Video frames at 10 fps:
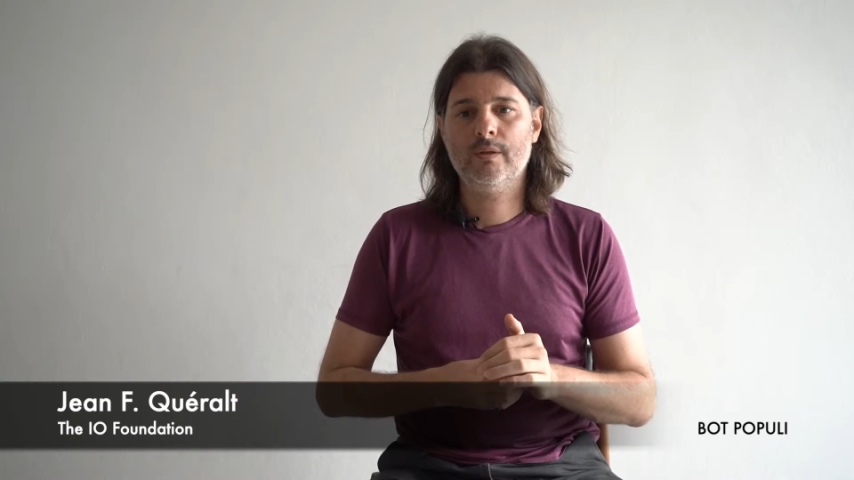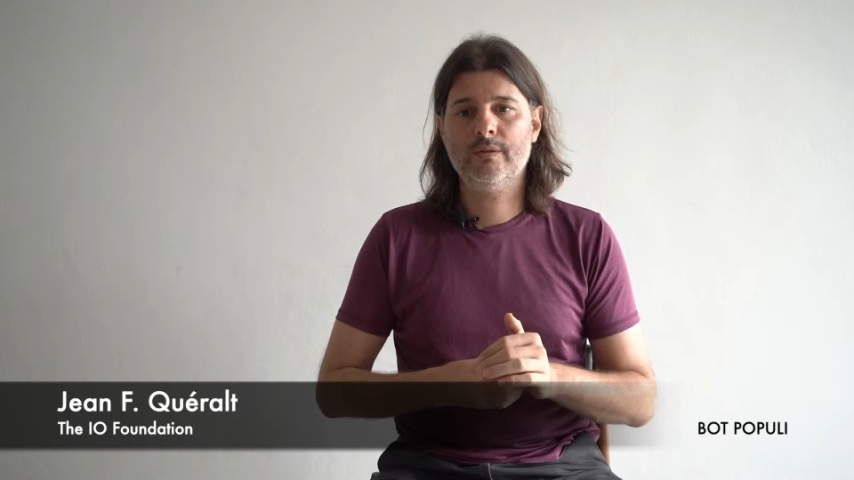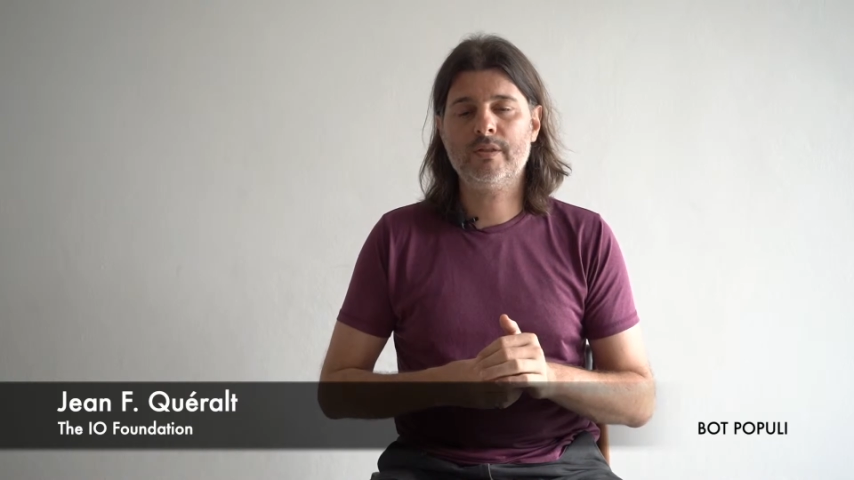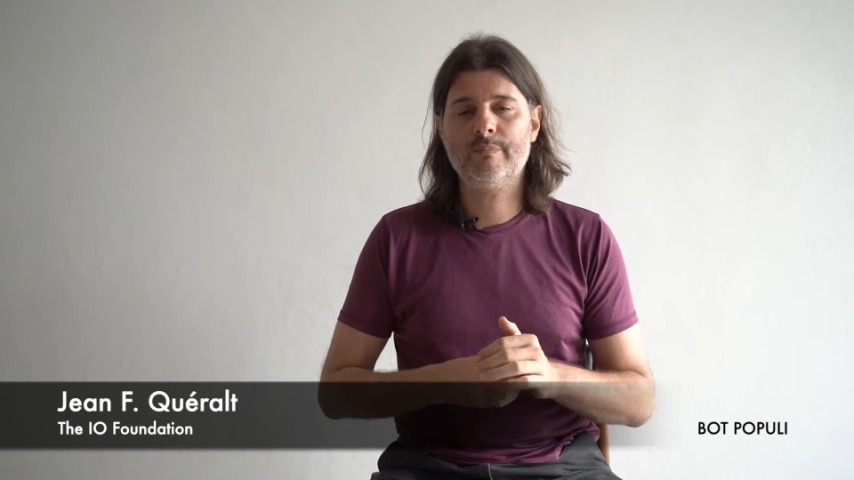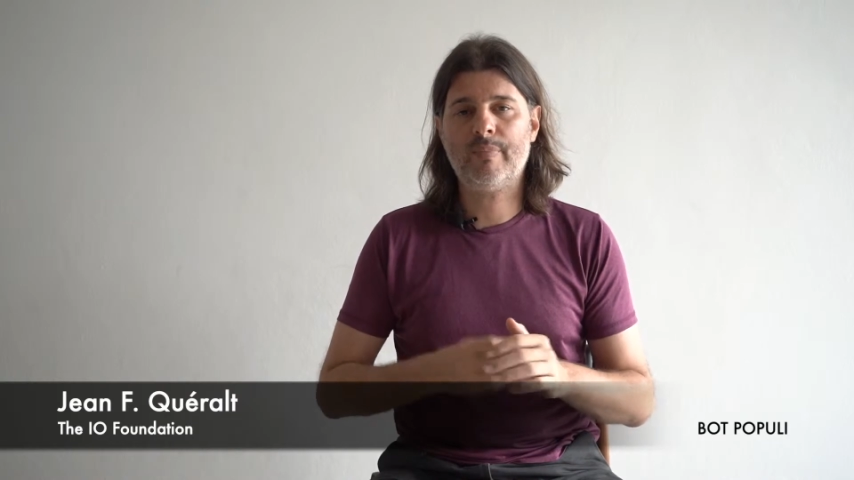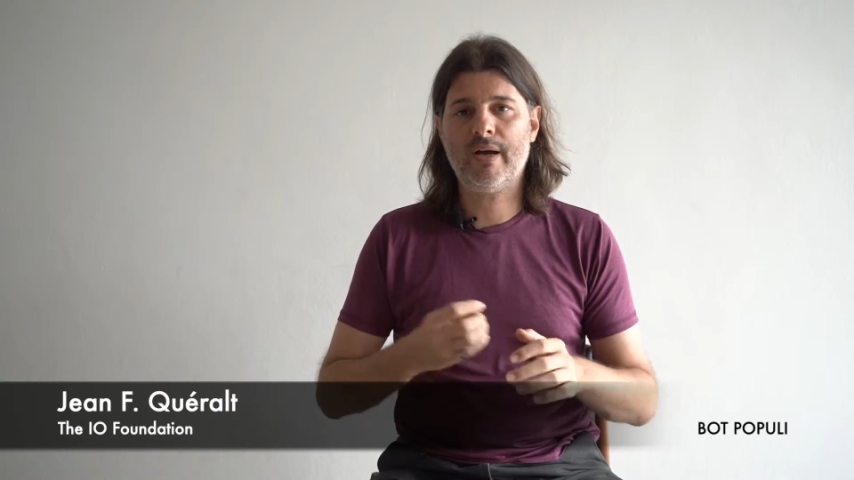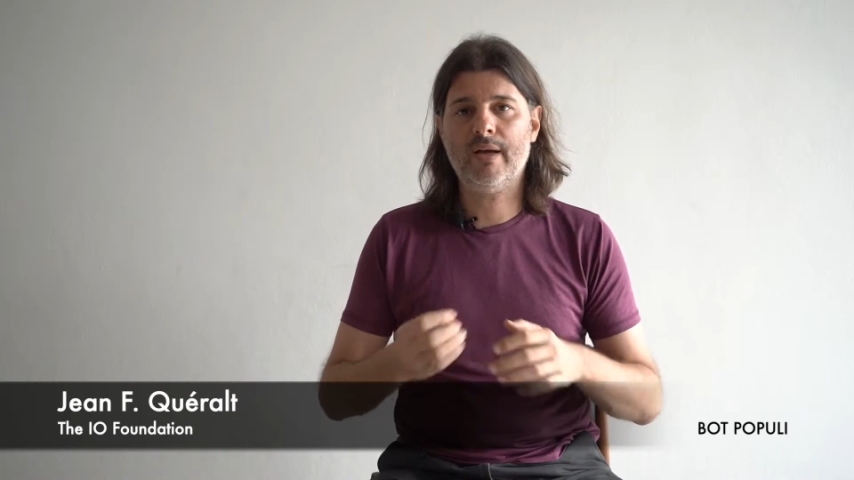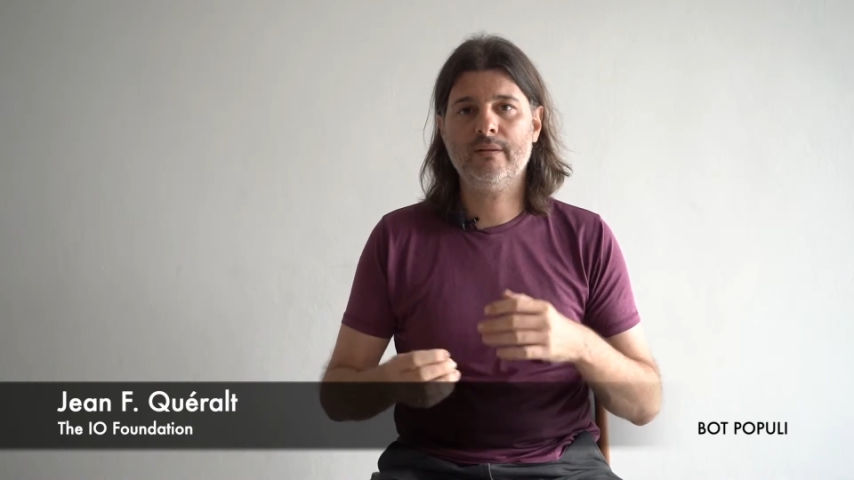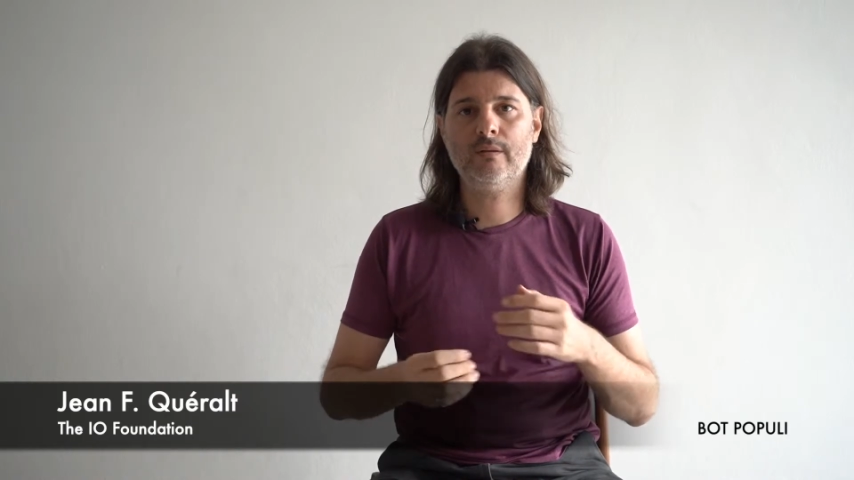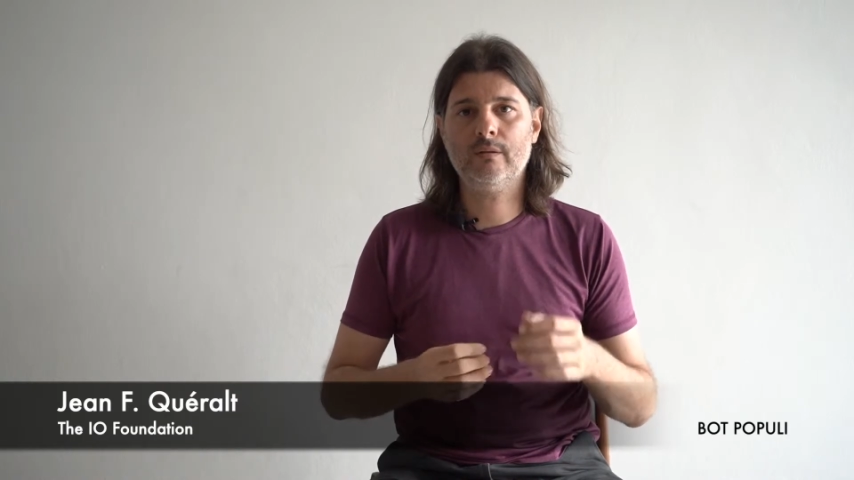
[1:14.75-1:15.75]

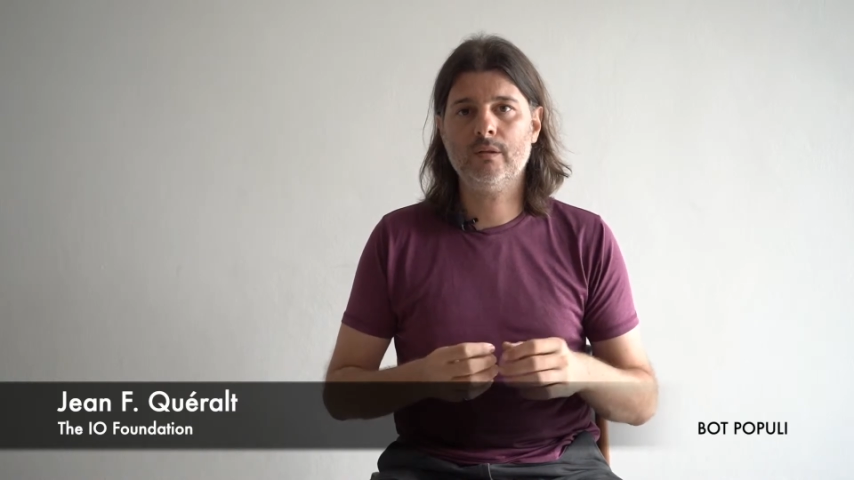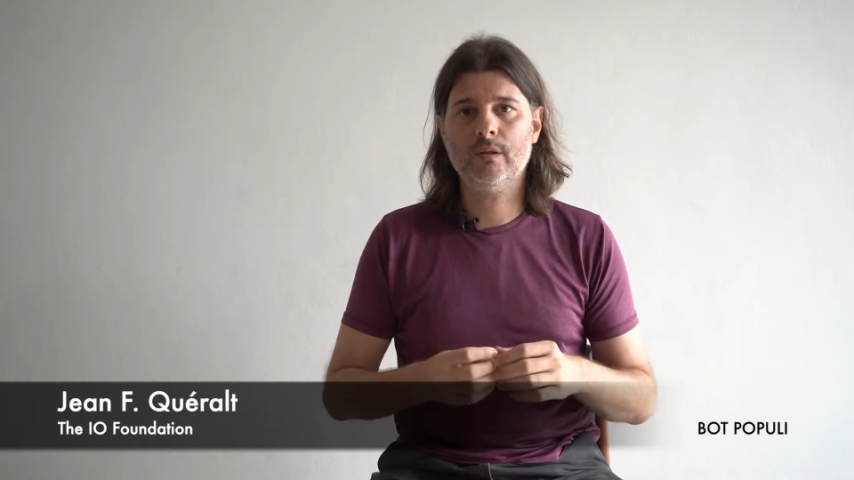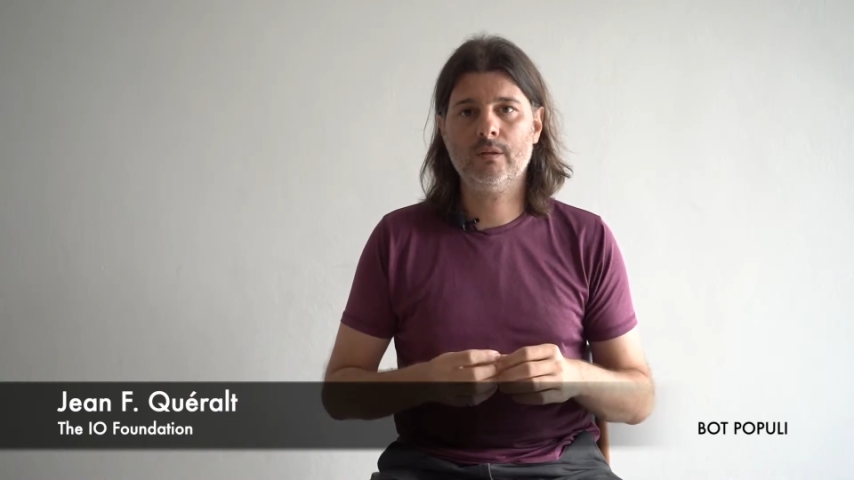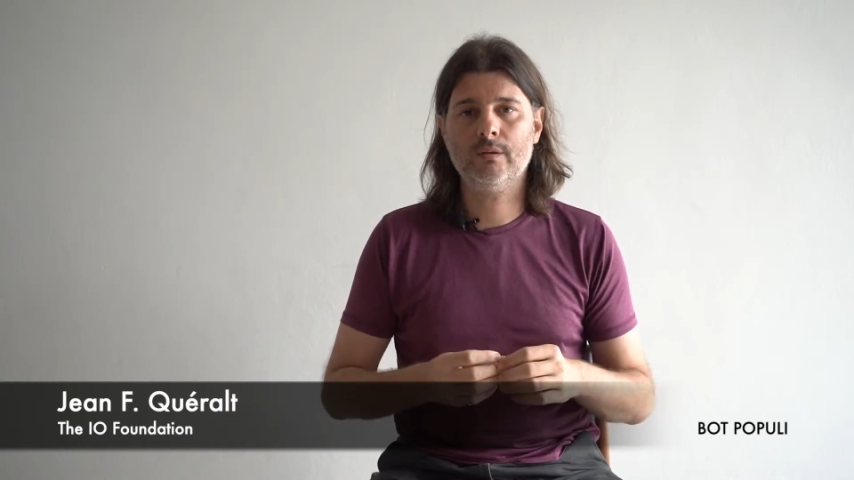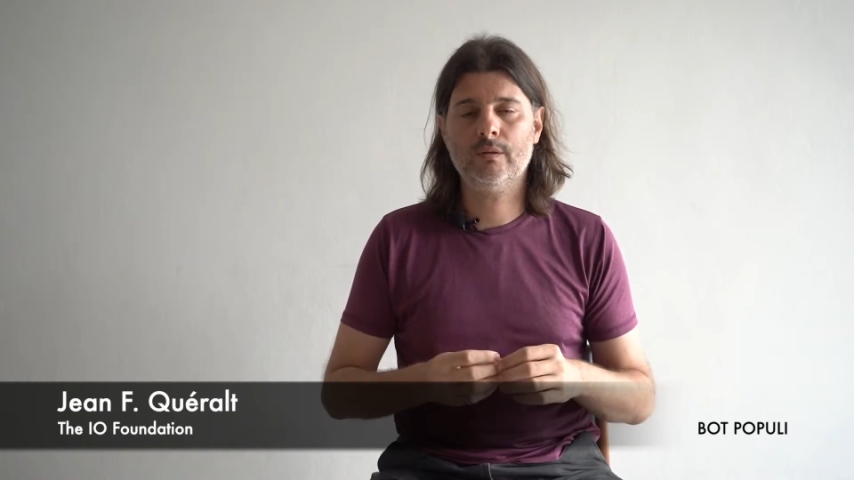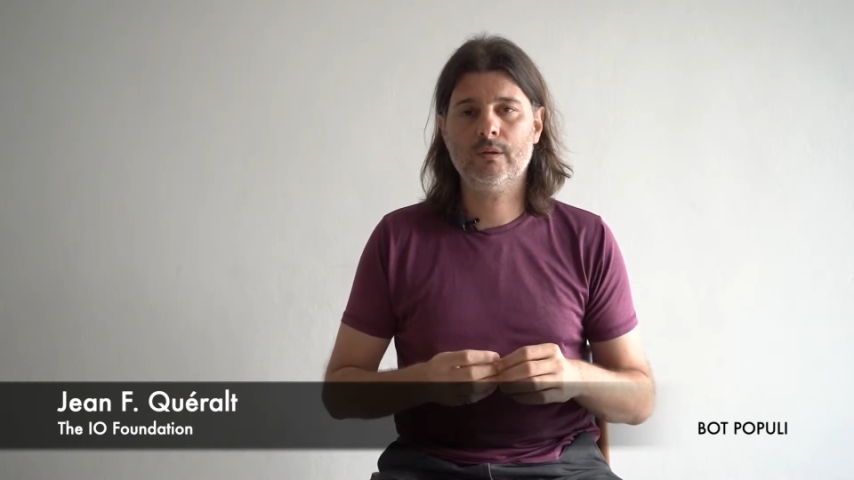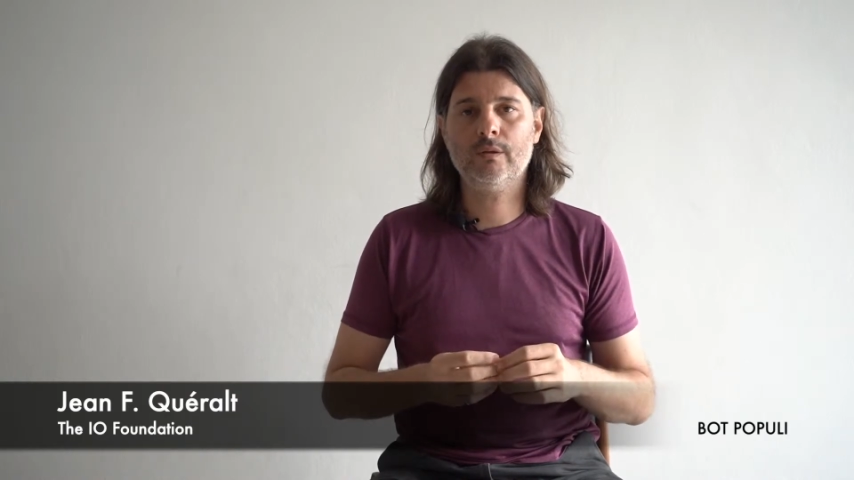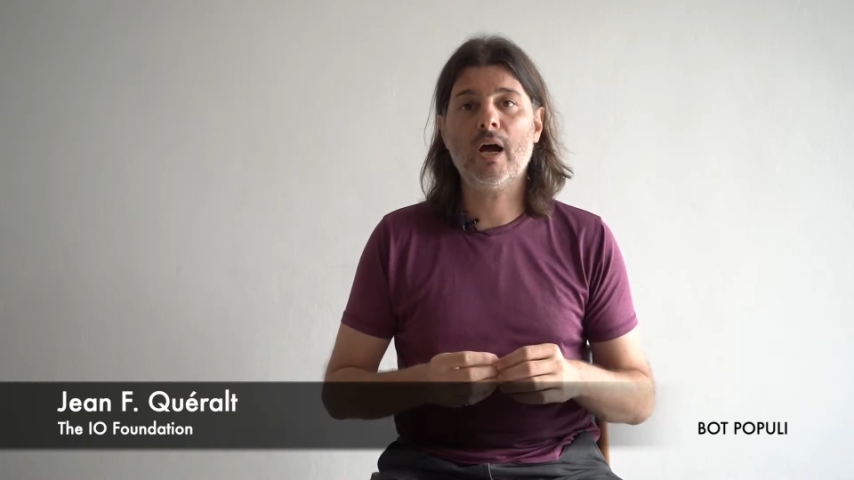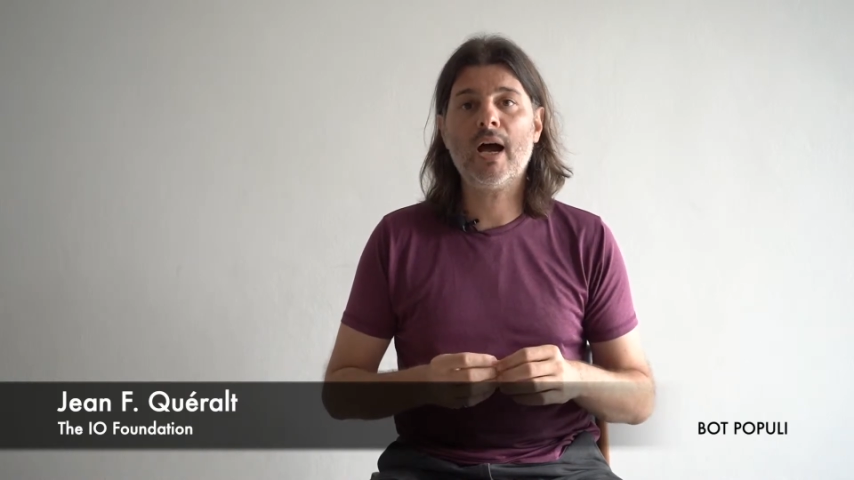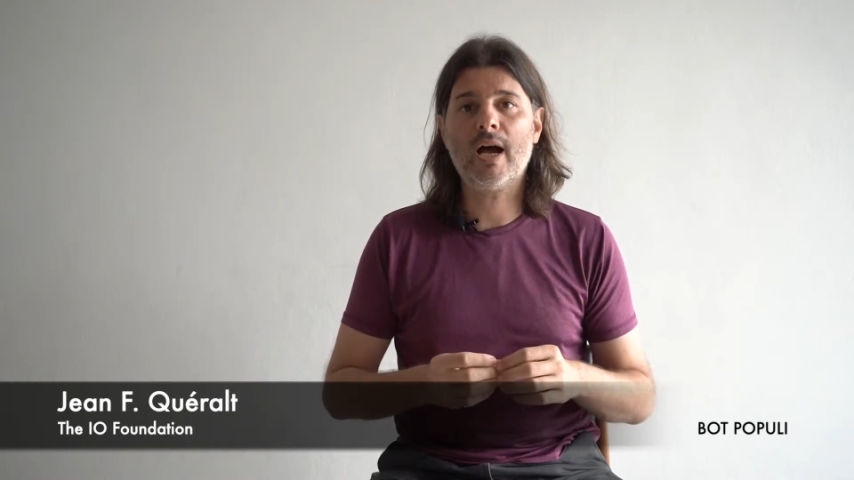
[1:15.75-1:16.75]
despite
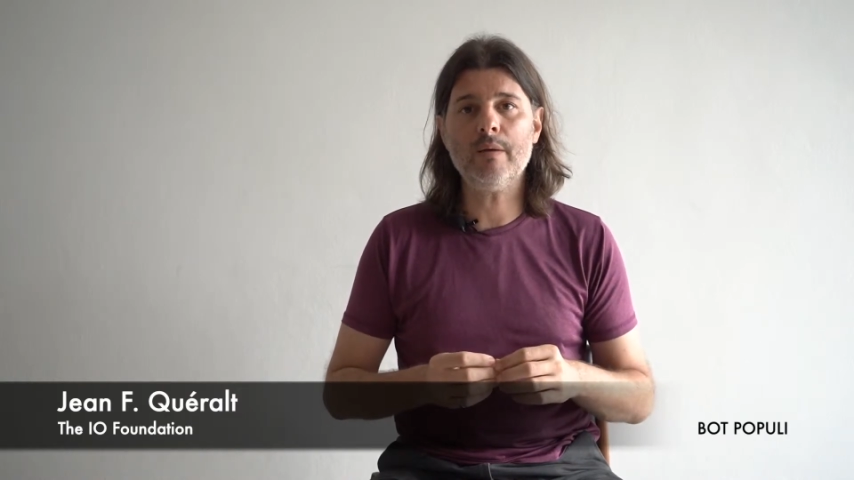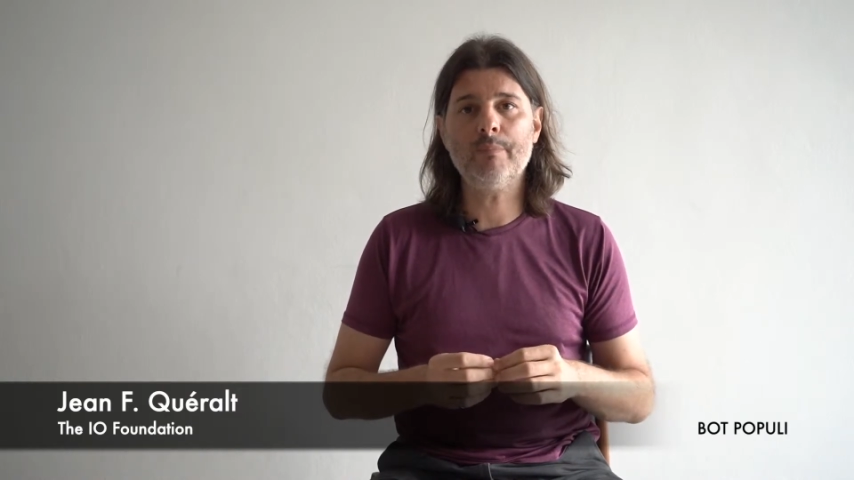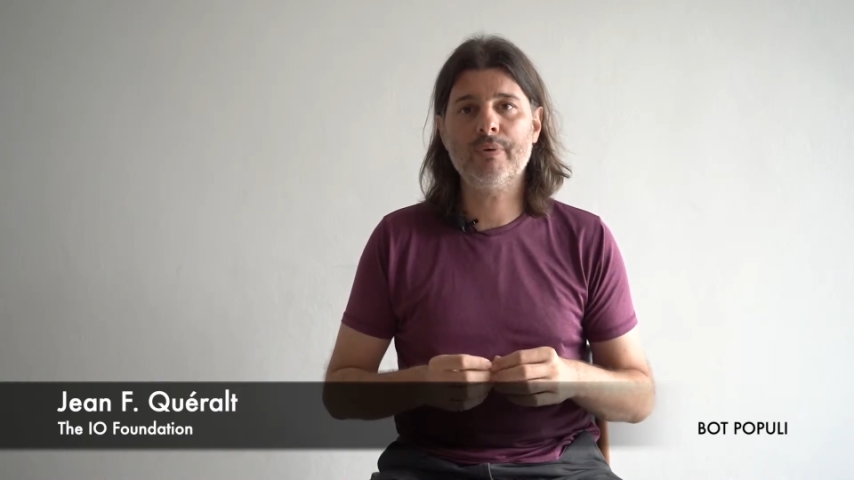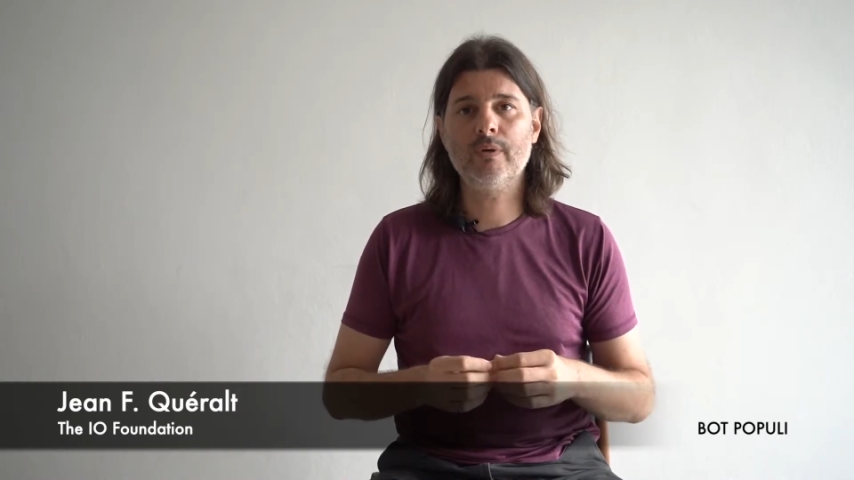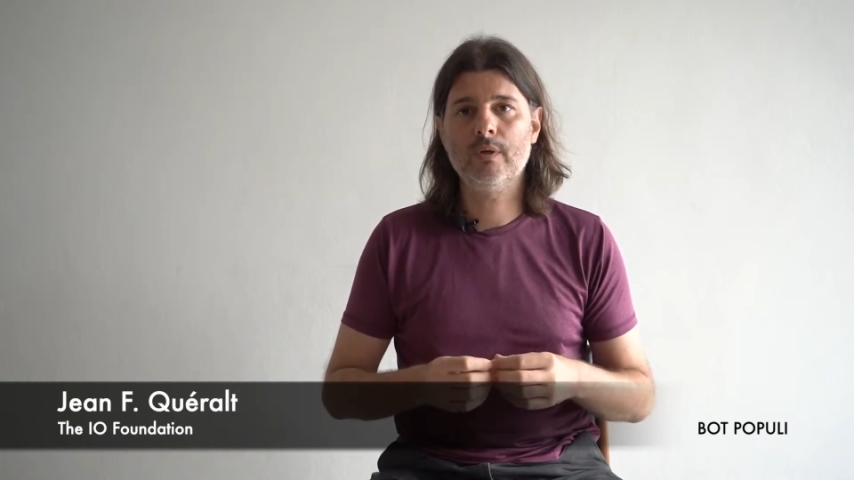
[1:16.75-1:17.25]
the hype